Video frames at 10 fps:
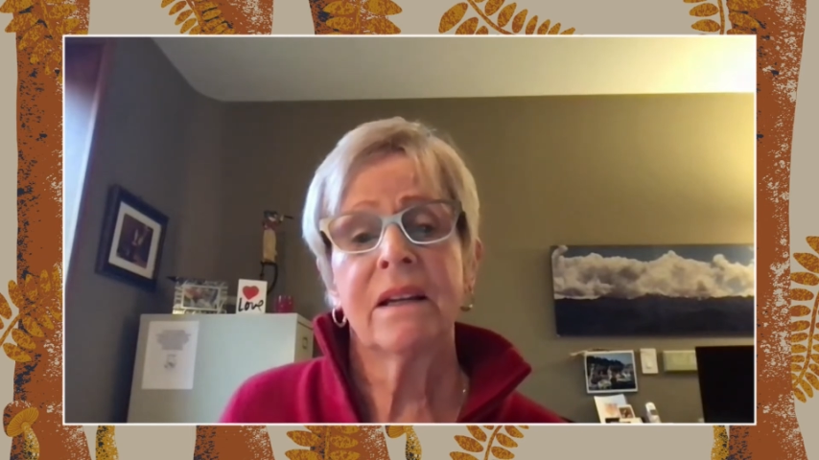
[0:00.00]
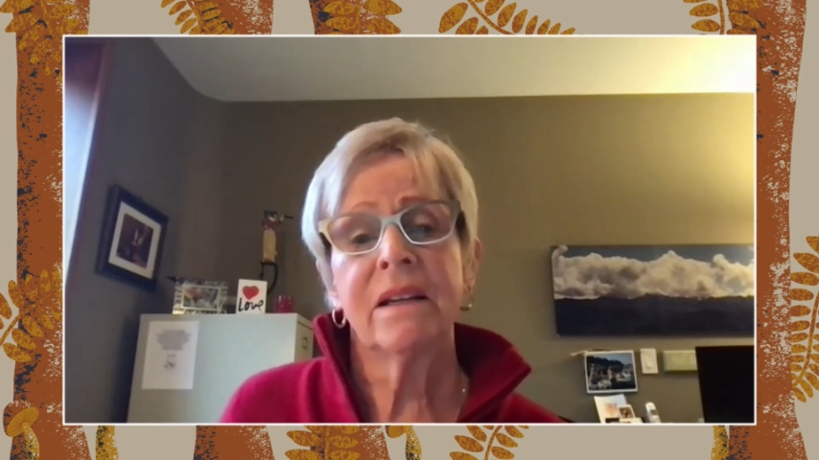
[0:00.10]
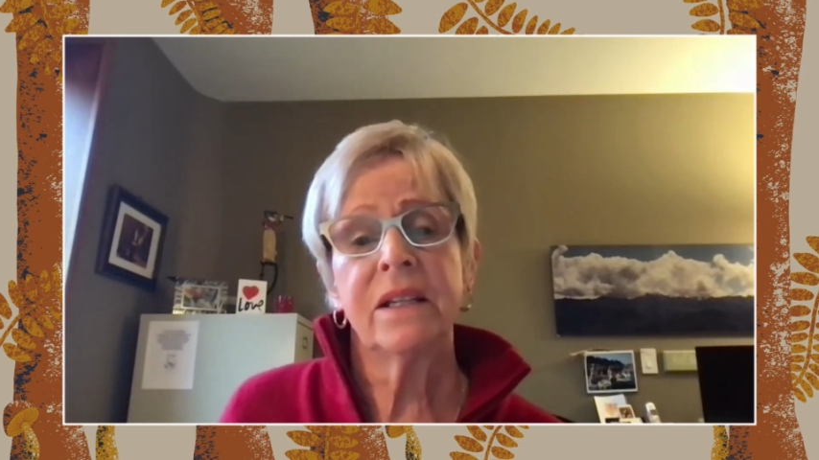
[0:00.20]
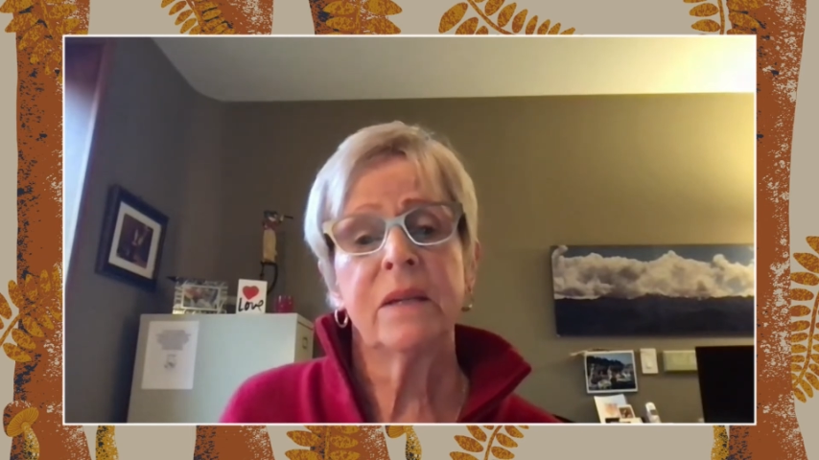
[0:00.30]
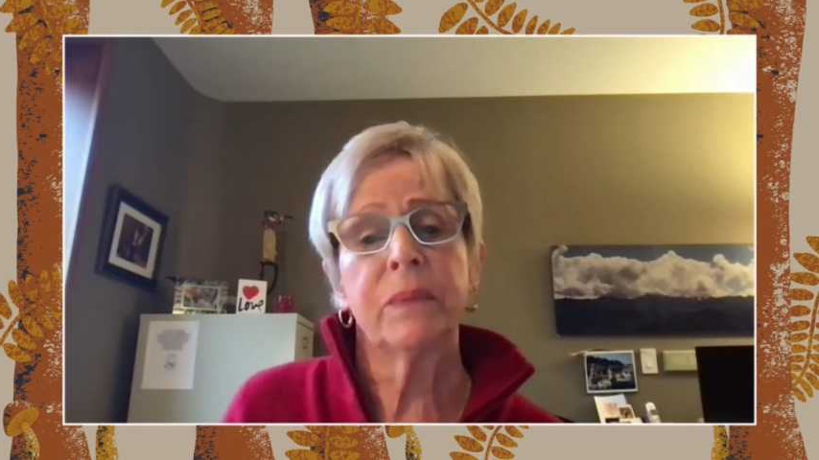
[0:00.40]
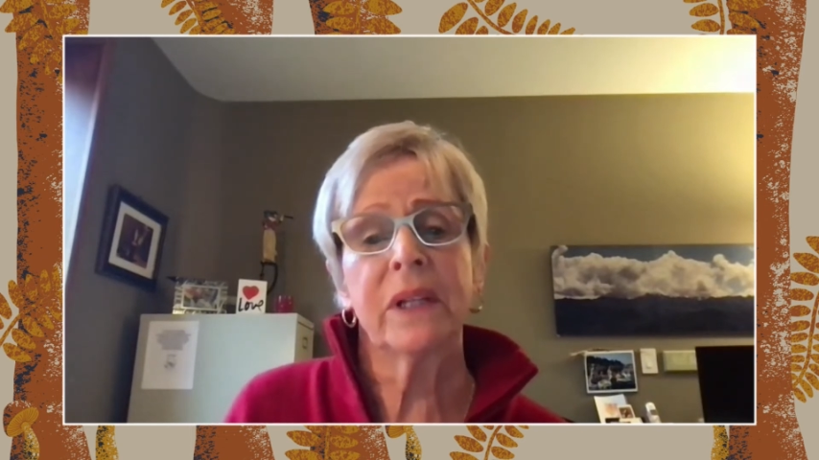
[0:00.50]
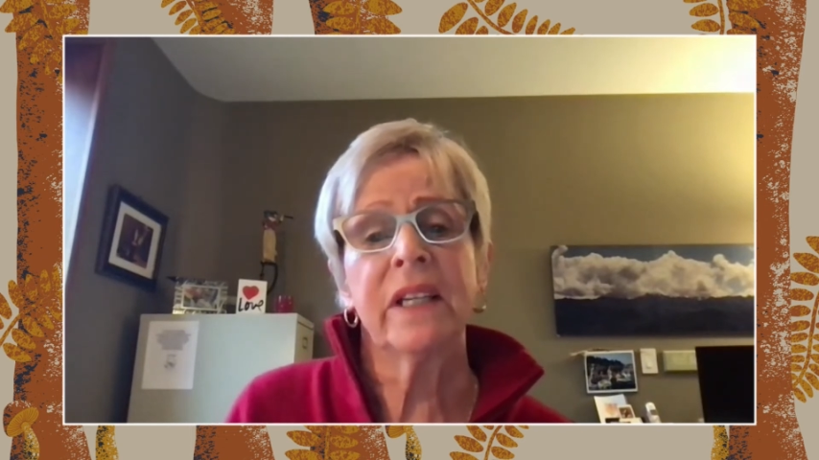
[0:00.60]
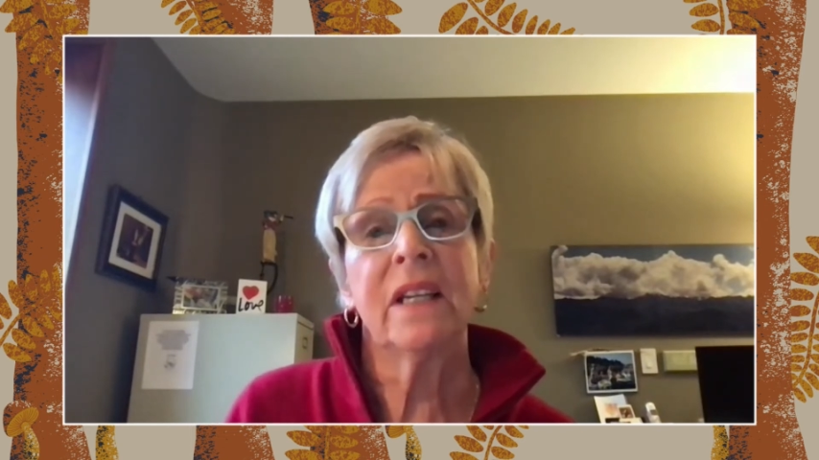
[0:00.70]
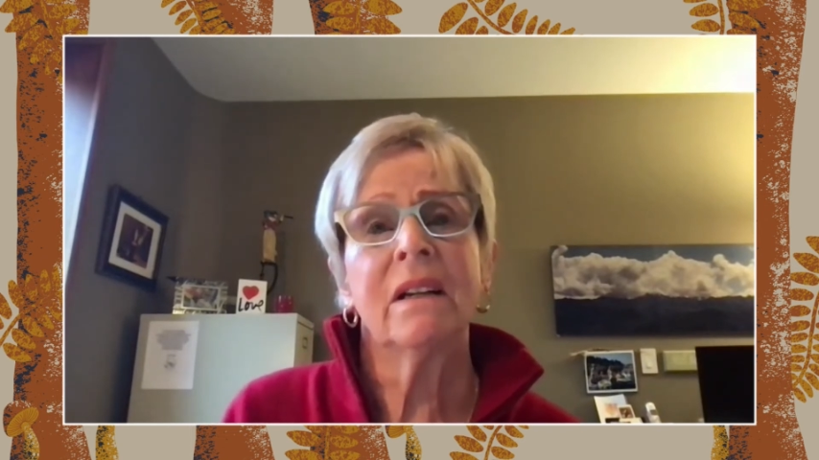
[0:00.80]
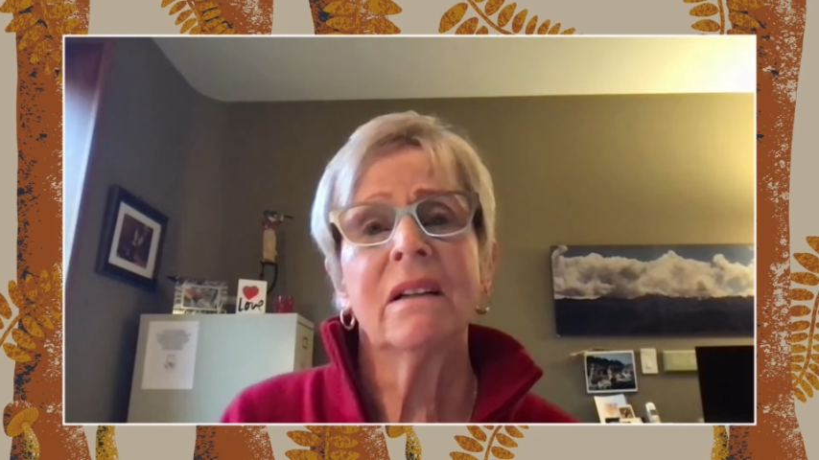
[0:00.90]
and
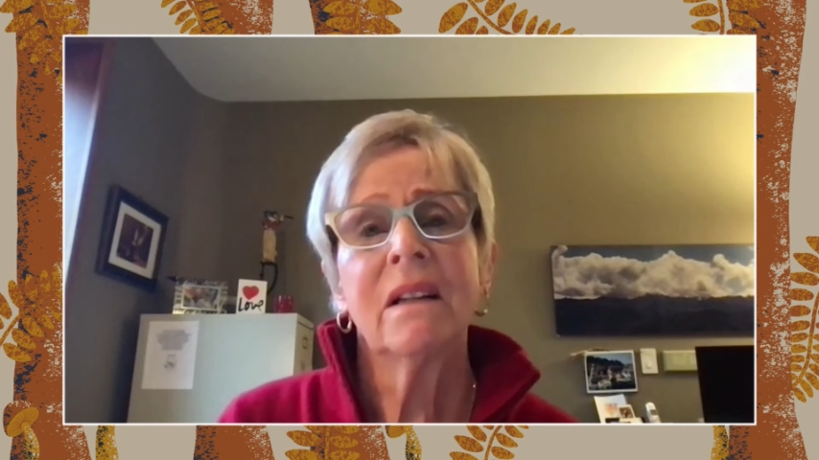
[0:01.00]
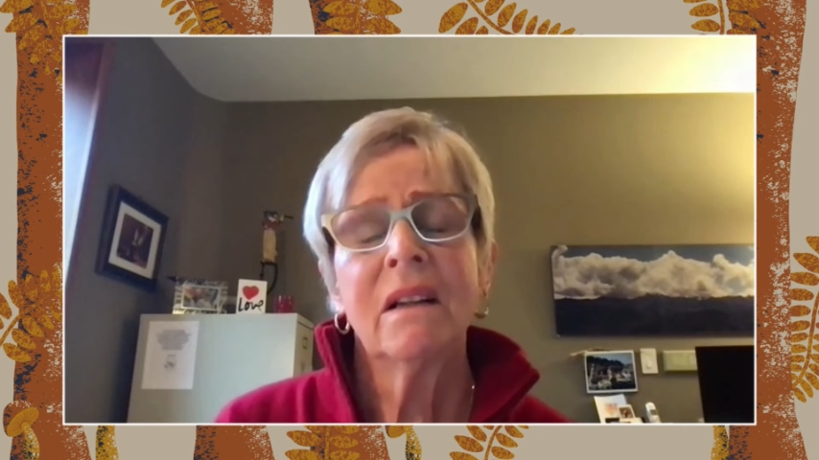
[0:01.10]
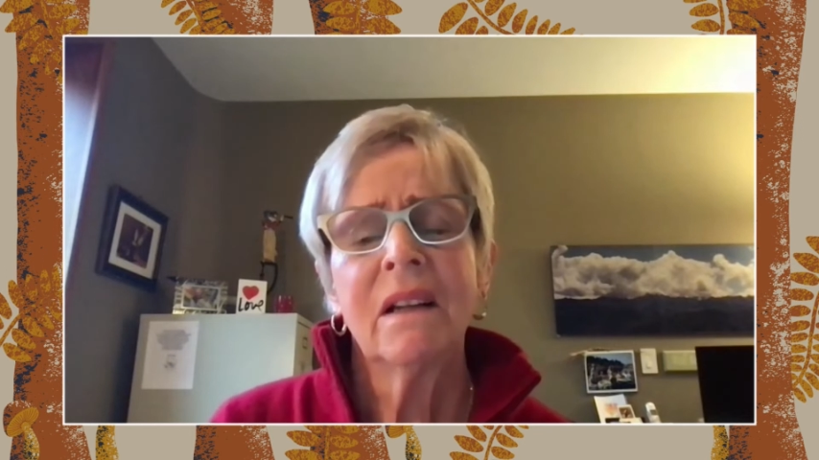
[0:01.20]
deeply.